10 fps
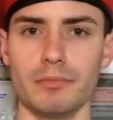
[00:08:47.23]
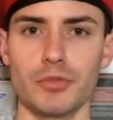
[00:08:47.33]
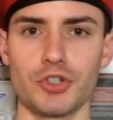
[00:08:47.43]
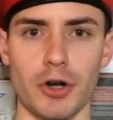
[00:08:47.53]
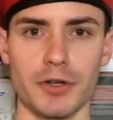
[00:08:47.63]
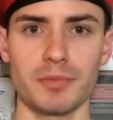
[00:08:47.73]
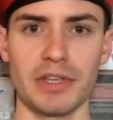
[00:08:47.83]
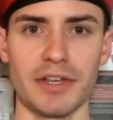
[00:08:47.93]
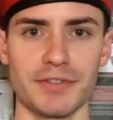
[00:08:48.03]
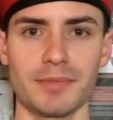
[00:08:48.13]
shirt
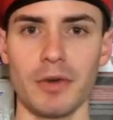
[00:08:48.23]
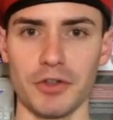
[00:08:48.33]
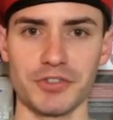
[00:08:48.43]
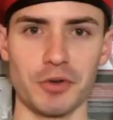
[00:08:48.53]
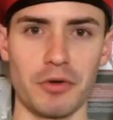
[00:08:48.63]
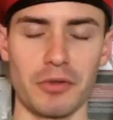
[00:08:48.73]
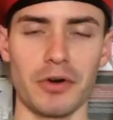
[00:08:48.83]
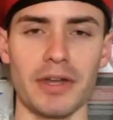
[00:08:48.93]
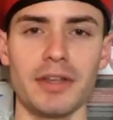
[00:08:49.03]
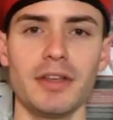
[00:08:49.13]
because I'll soak
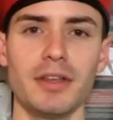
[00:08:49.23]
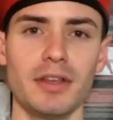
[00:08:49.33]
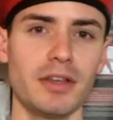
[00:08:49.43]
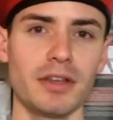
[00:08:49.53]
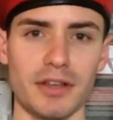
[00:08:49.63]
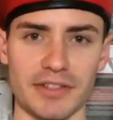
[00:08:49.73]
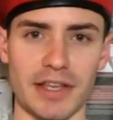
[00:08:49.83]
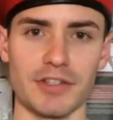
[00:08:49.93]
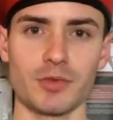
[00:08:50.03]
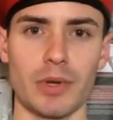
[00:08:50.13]
through it because I
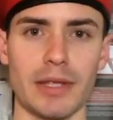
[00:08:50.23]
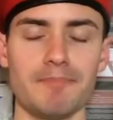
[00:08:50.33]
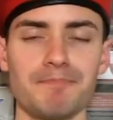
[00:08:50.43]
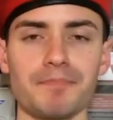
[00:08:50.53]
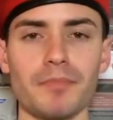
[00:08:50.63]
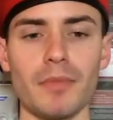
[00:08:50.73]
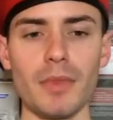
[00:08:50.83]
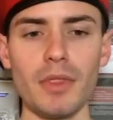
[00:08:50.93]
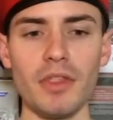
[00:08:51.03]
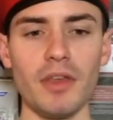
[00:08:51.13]
get sweaty.
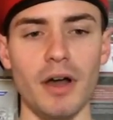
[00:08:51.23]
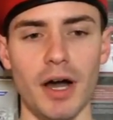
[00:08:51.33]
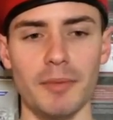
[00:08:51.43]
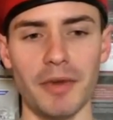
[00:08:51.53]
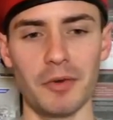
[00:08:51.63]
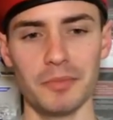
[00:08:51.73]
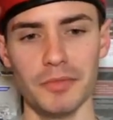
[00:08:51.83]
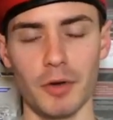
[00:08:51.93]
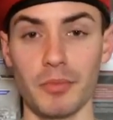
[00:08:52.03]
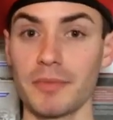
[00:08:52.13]

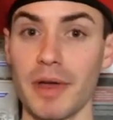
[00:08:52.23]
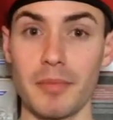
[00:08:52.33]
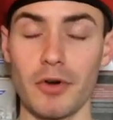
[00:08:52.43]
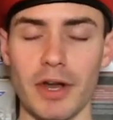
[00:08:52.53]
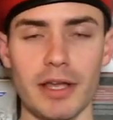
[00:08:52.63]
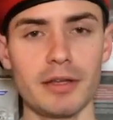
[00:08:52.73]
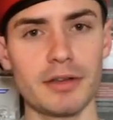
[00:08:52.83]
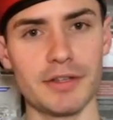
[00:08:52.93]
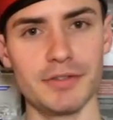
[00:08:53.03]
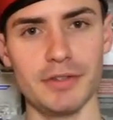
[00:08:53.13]
I'll bring my beret
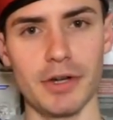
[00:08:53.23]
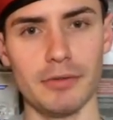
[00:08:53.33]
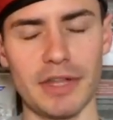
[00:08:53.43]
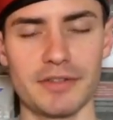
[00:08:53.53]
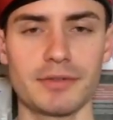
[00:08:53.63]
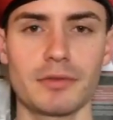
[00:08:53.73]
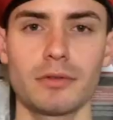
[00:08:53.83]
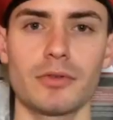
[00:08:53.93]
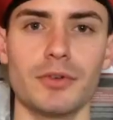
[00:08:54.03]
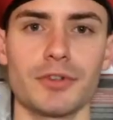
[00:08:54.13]
because, you know, that's
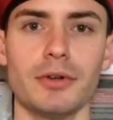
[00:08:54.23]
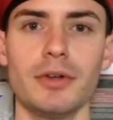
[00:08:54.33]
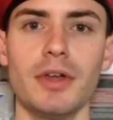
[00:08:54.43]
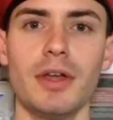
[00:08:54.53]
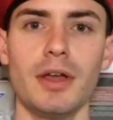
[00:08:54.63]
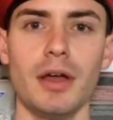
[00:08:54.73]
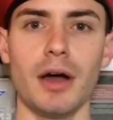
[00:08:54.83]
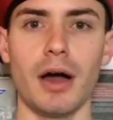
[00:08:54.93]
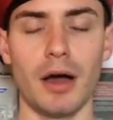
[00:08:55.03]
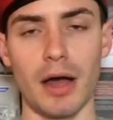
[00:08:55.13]
crucial.
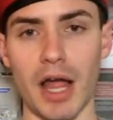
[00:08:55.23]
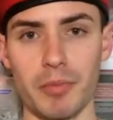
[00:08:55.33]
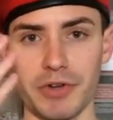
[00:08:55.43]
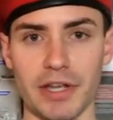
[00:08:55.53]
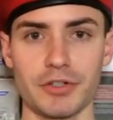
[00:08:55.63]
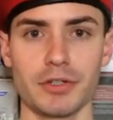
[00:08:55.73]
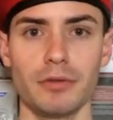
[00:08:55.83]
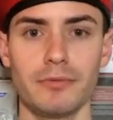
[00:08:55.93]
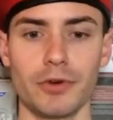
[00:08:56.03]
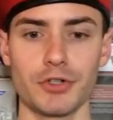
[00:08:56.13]
Eye
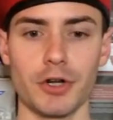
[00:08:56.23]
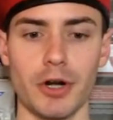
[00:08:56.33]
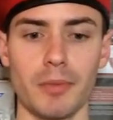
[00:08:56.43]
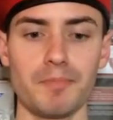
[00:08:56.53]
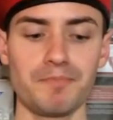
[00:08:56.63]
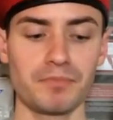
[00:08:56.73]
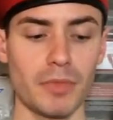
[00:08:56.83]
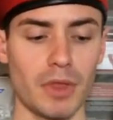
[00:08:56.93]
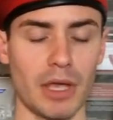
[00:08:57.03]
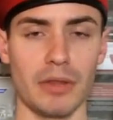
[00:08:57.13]
protection for sure.
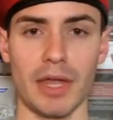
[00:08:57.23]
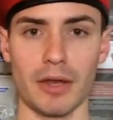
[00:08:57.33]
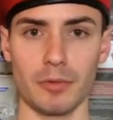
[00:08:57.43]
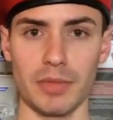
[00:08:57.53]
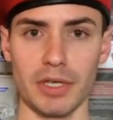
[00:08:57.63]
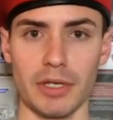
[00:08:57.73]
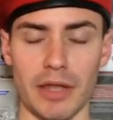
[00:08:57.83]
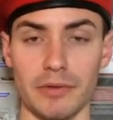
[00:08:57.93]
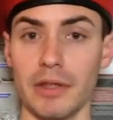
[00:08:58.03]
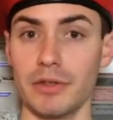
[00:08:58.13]
And
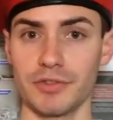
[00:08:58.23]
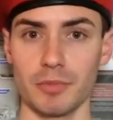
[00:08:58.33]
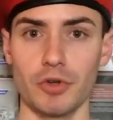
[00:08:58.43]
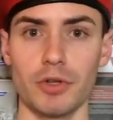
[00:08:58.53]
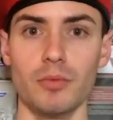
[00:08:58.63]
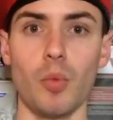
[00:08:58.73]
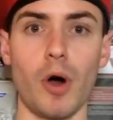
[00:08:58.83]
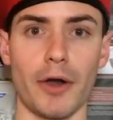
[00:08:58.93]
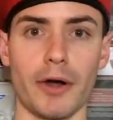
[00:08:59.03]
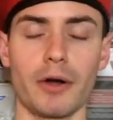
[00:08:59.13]
then some good
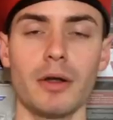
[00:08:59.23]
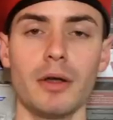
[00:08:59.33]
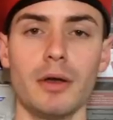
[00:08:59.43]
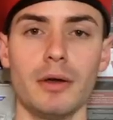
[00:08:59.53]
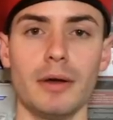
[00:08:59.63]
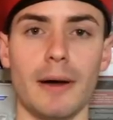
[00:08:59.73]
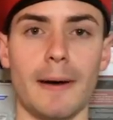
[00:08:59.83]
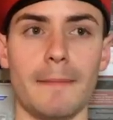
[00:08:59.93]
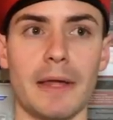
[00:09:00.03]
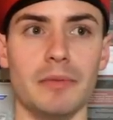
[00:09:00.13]
water
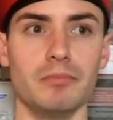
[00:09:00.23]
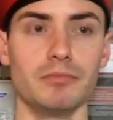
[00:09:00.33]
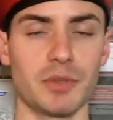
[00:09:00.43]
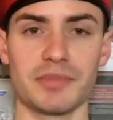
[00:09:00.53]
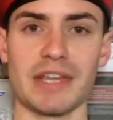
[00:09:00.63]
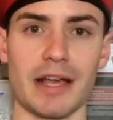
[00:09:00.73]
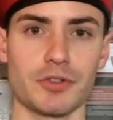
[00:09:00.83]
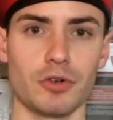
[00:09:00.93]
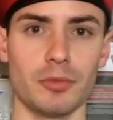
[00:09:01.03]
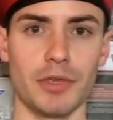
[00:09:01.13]
and some
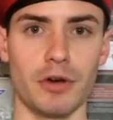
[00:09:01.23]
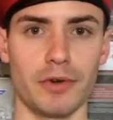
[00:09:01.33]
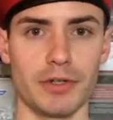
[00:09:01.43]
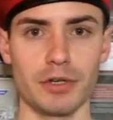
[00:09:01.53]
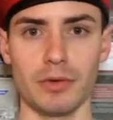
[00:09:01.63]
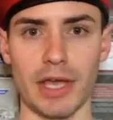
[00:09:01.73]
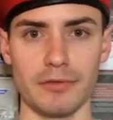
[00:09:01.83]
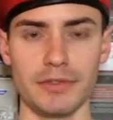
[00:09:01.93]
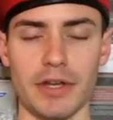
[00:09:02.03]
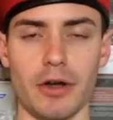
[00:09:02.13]
snacks to hold me over until we
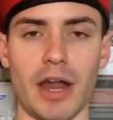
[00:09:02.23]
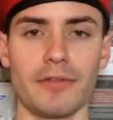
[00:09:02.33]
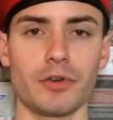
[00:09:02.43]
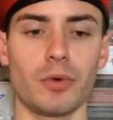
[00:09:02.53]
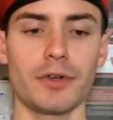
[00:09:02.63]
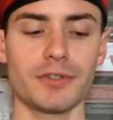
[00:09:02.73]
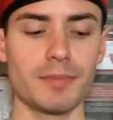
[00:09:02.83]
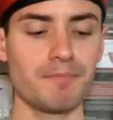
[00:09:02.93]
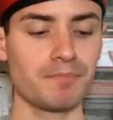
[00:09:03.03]
have dinner afterwards.